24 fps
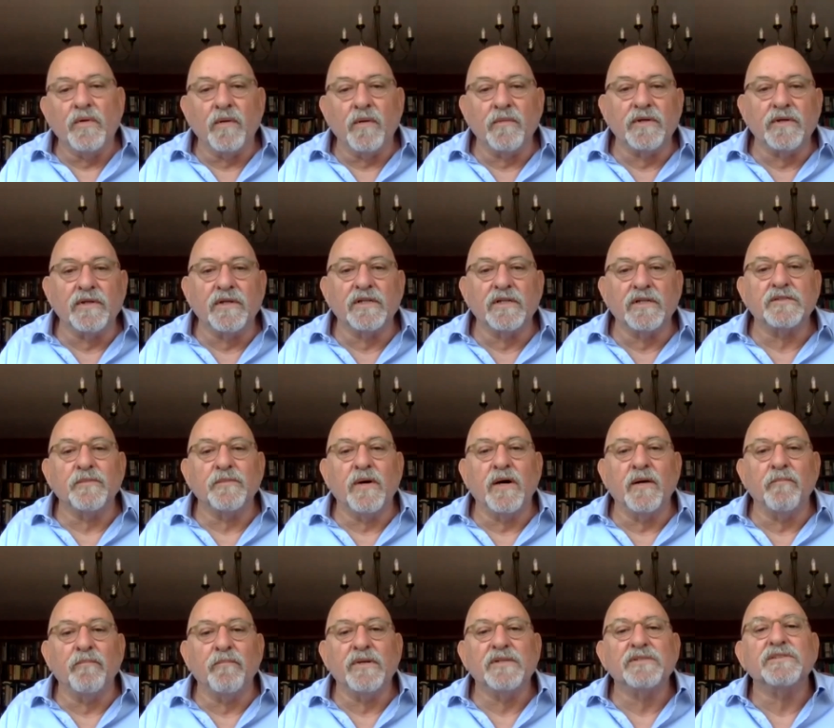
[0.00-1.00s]
I mean, that's my
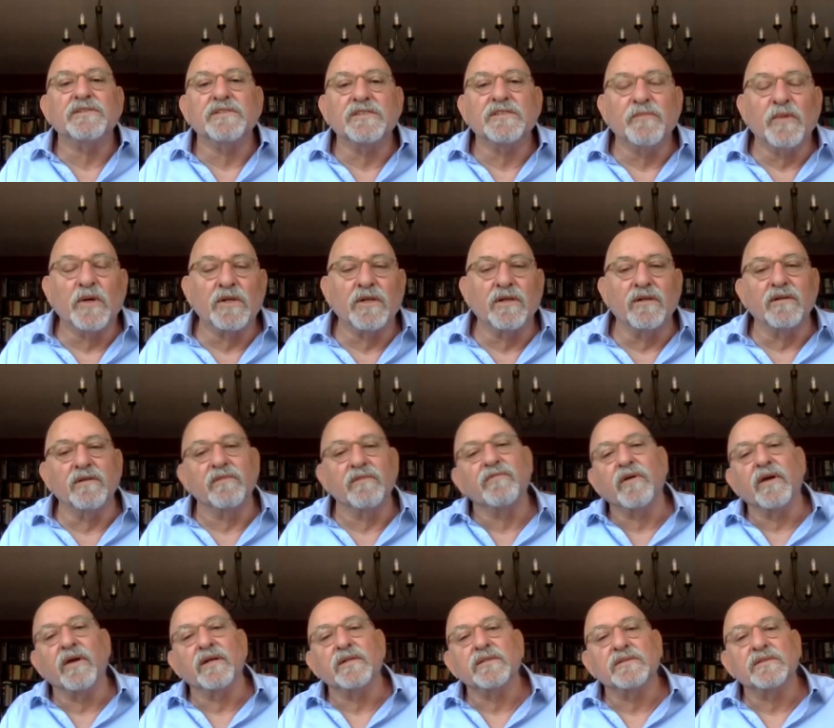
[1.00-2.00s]
business model,
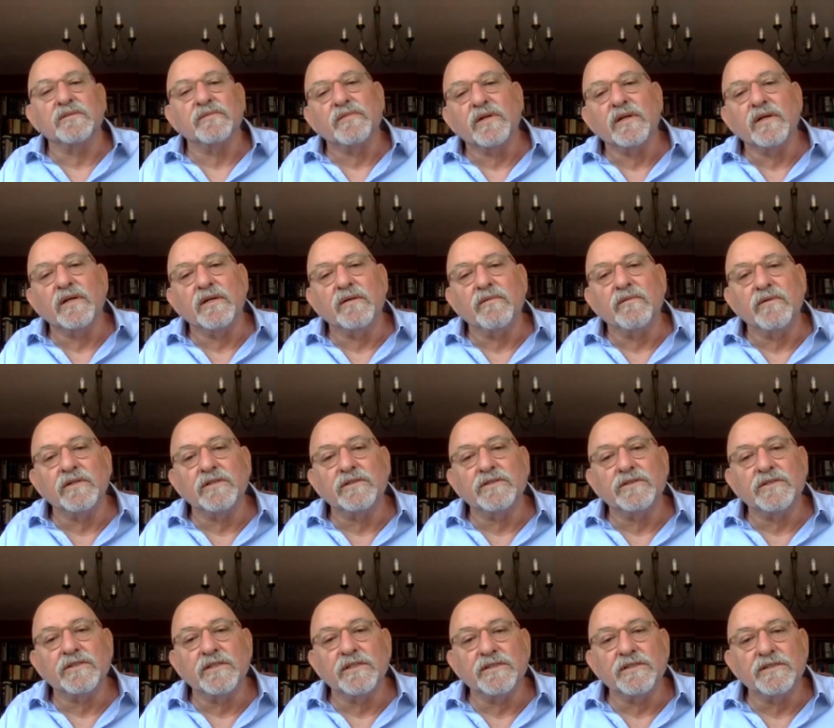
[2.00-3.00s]
effectively,
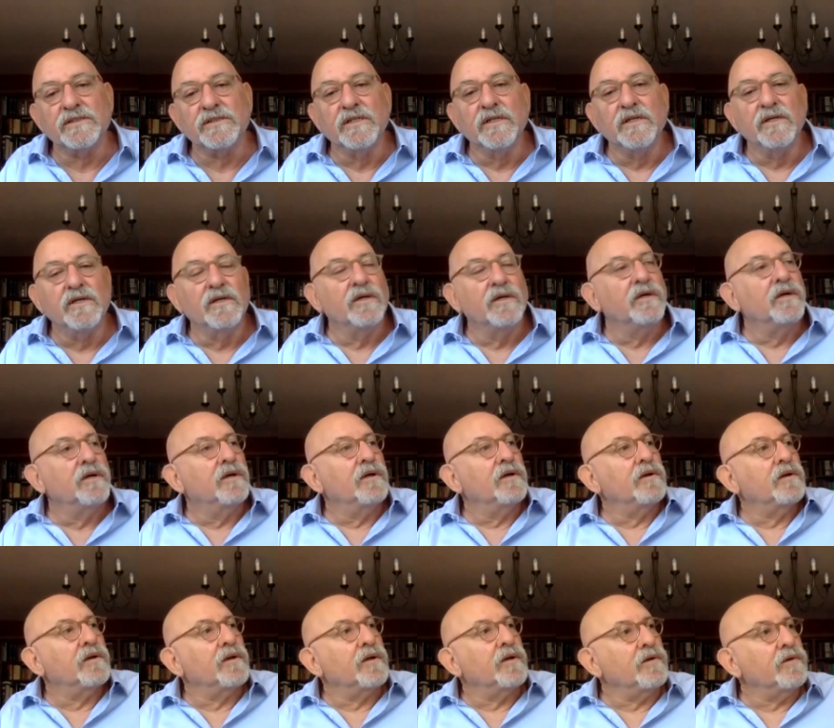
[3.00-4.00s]
which is,
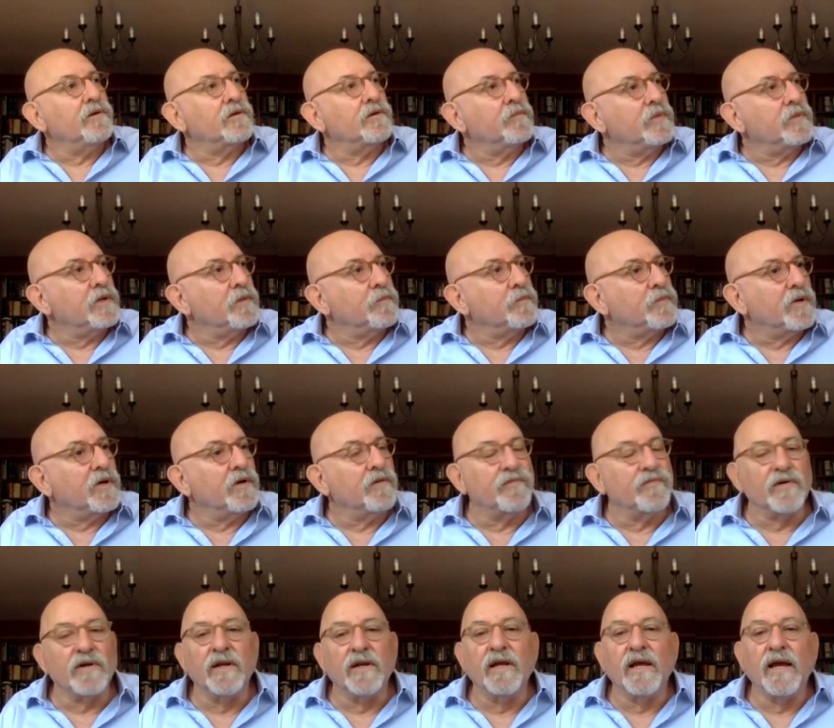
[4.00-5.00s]
you know, you can be a
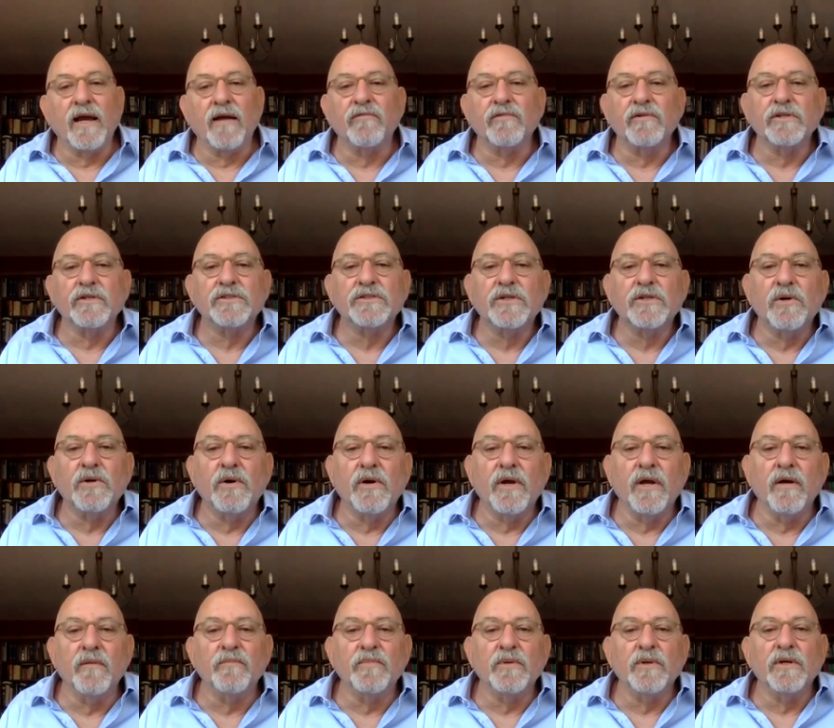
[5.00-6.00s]
perfectly average
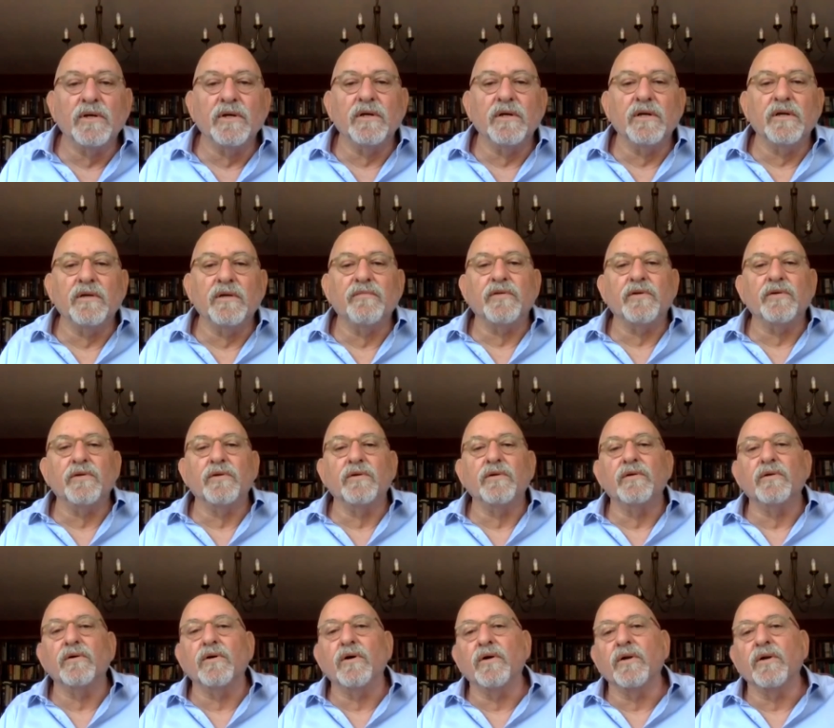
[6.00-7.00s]
lawyer, but if
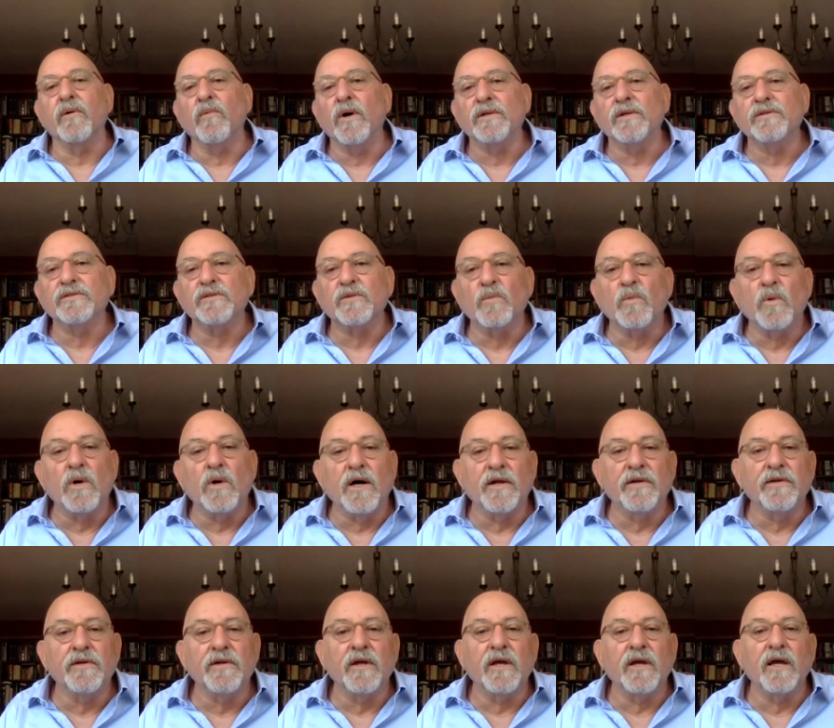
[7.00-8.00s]
you're on a
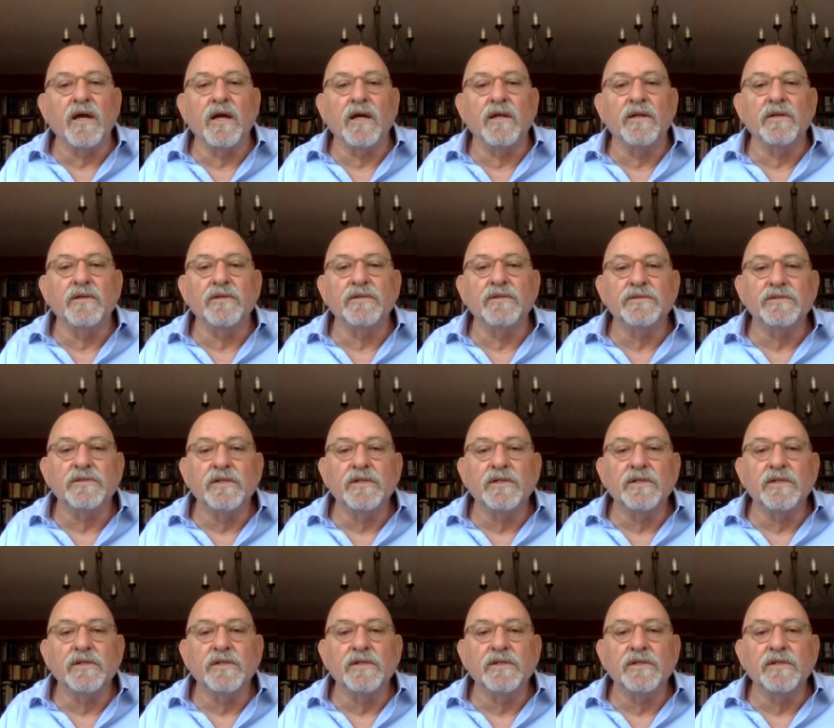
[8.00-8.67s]
one-to-one and